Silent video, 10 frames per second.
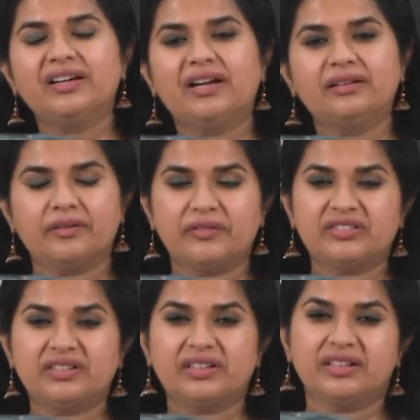
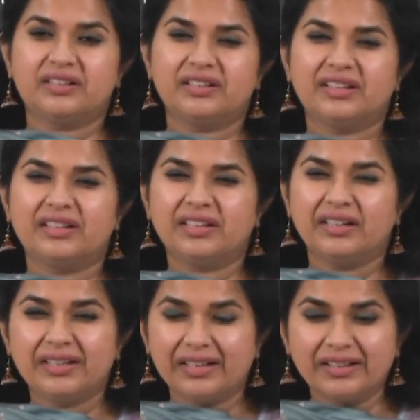unsophisticated and
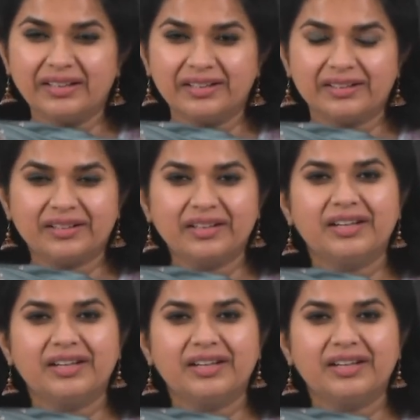inelegant.